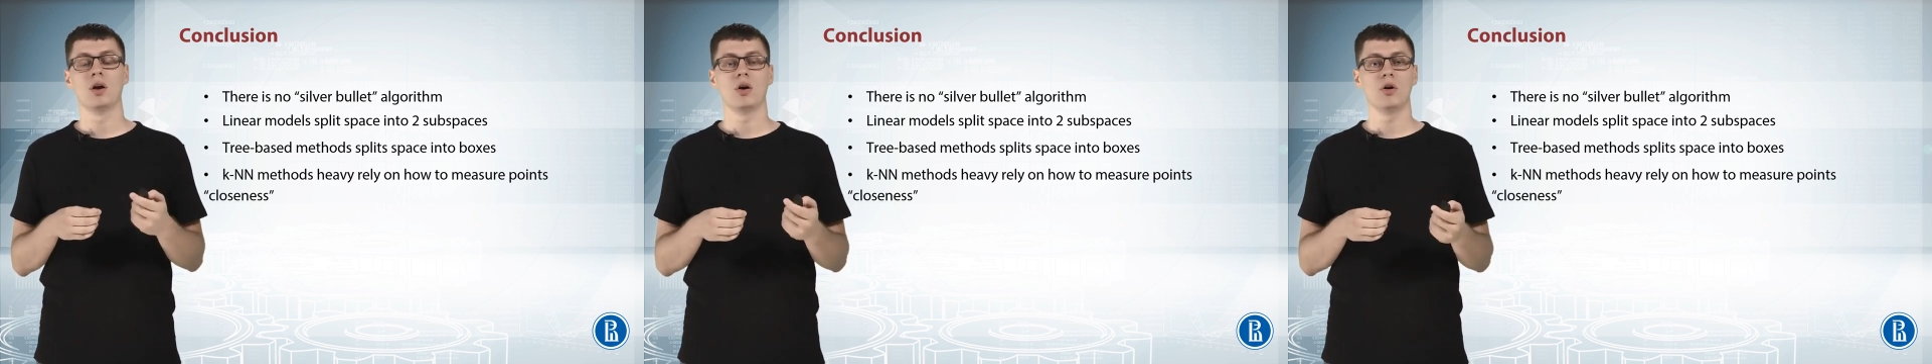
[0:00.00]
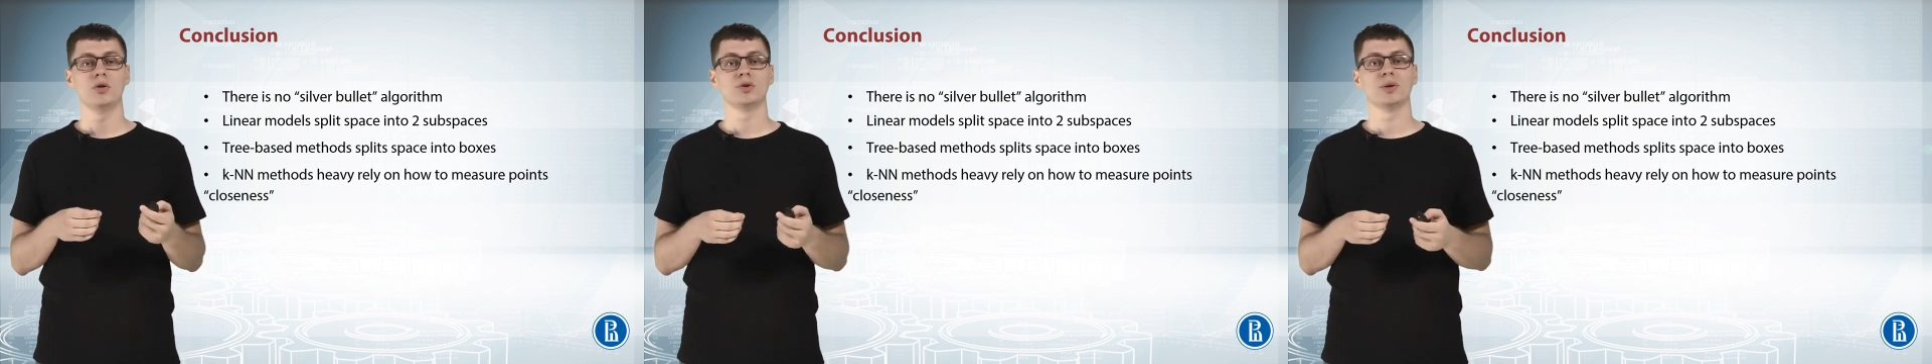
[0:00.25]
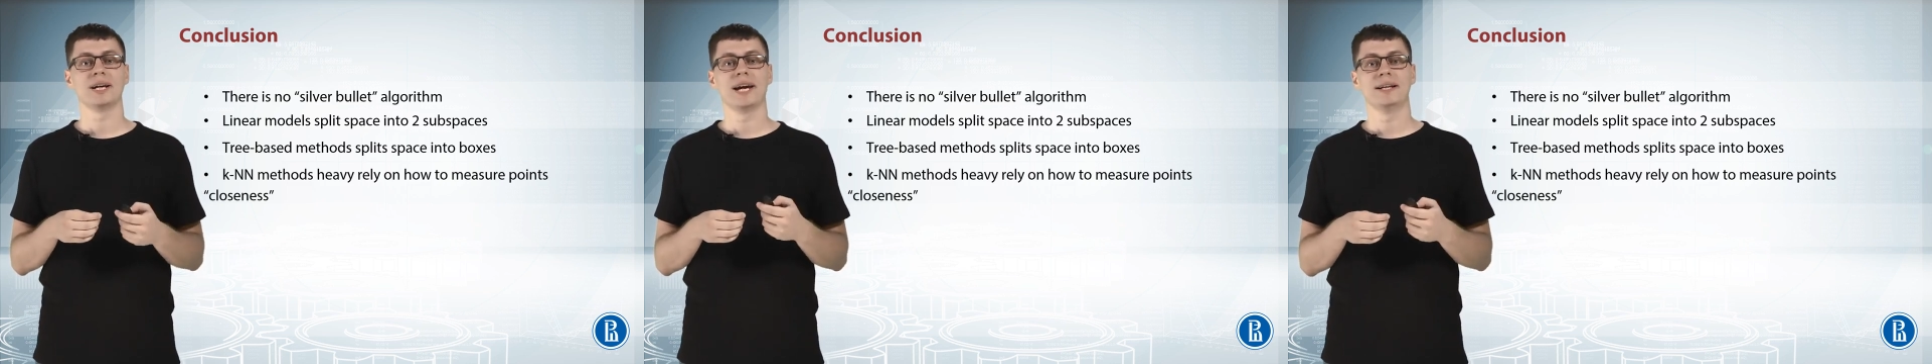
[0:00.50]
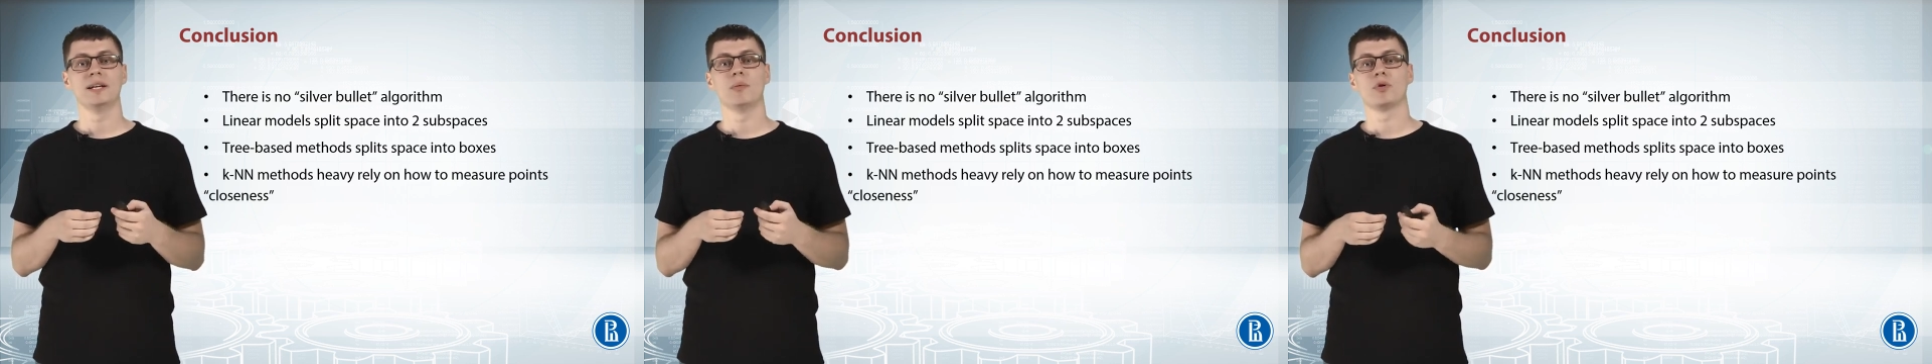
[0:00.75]
Also,
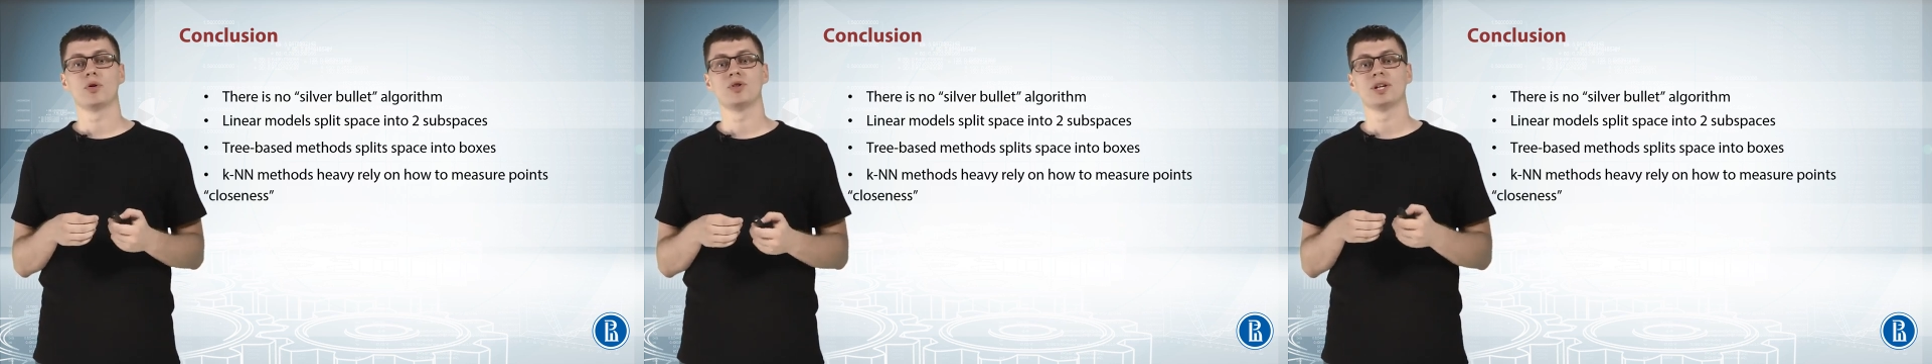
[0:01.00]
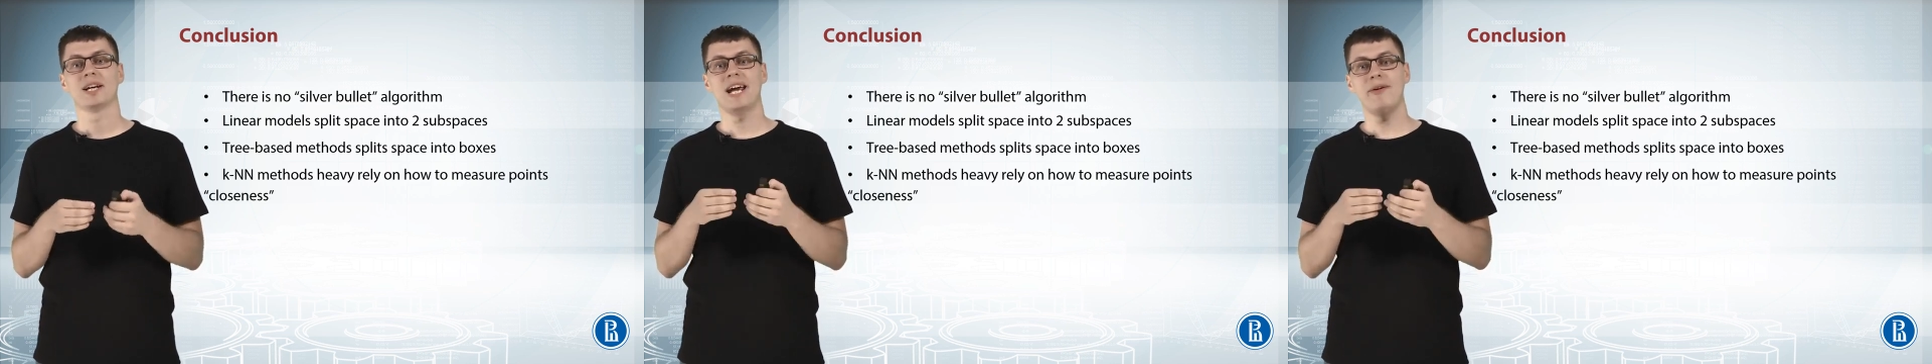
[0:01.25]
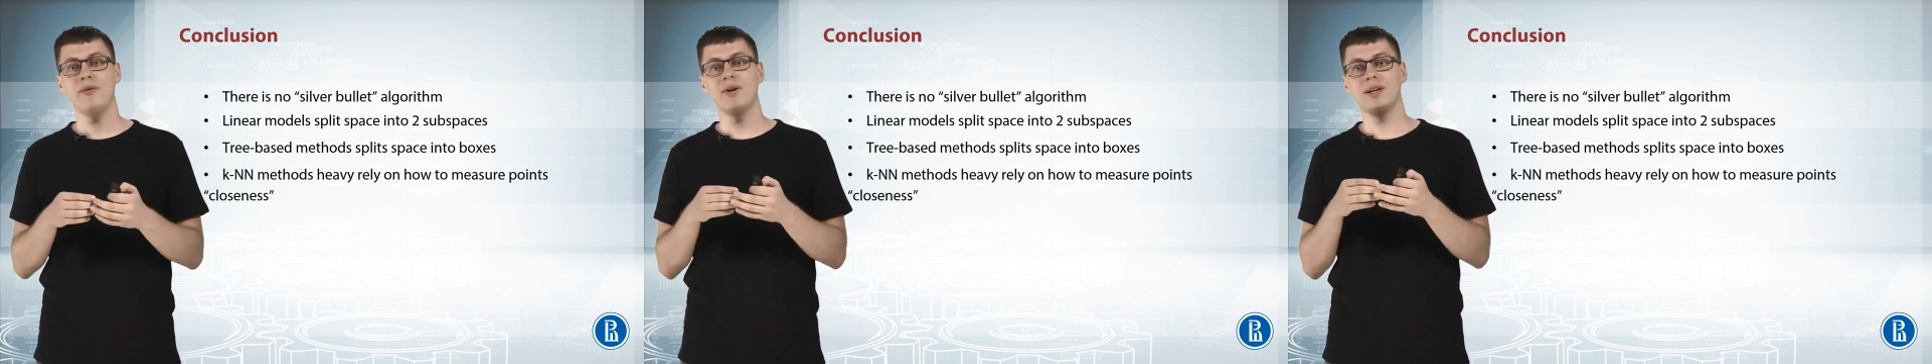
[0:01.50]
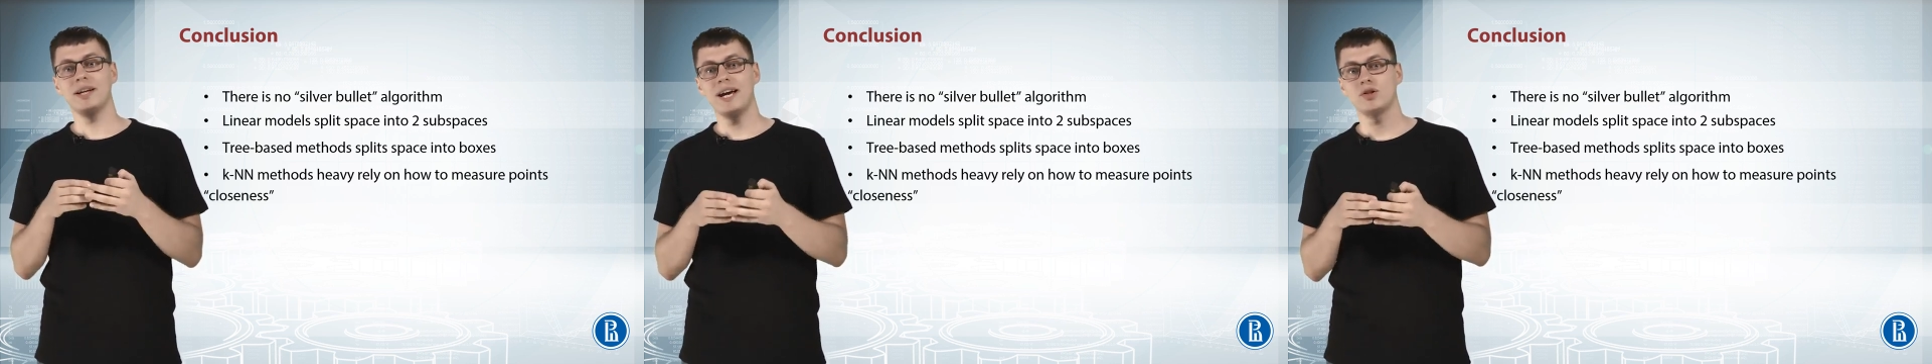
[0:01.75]
KNN approach heavily
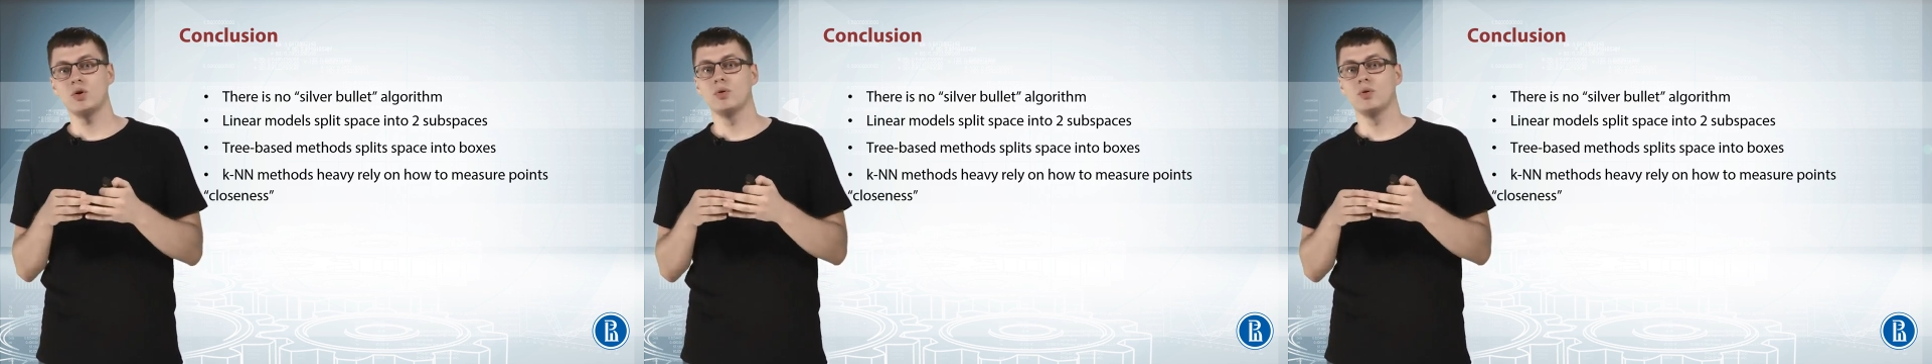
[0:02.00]
relies